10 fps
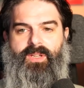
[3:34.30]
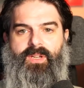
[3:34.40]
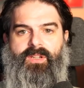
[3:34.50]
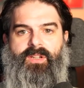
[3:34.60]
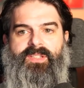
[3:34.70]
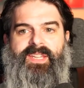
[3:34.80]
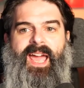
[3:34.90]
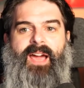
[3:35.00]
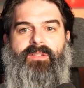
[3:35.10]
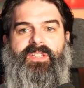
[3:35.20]
because
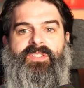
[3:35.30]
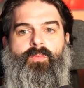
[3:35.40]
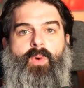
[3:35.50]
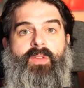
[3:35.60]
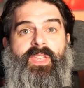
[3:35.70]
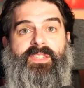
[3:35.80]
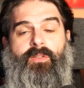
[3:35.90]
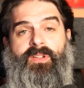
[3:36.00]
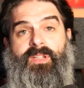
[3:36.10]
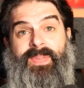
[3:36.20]
count is the one that's
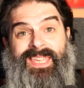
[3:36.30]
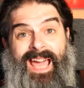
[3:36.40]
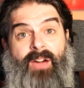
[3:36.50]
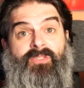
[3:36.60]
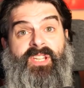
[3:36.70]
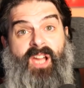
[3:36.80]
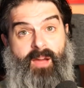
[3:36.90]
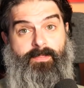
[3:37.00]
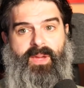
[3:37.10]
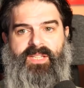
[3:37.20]
going to be counting
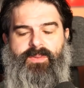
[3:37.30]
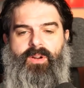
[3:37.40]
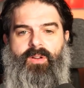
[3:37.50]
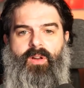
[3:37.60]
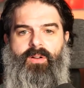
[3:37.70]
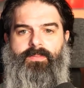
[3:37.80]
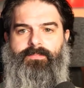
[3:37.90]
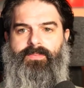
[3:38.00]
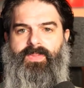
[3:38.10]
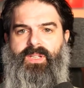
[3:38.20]
up as we go along.
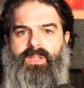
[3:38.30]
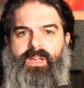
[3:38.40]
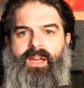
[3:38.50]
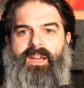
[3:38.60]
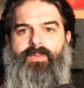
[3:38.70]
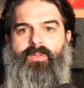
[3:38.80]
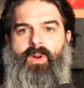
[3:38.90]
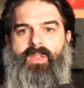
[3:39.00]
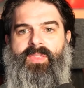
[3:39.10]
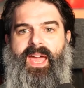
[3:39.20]
And if we
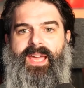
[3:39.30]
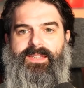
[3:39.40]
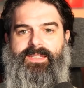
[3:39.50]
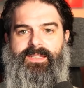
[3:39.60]
run that,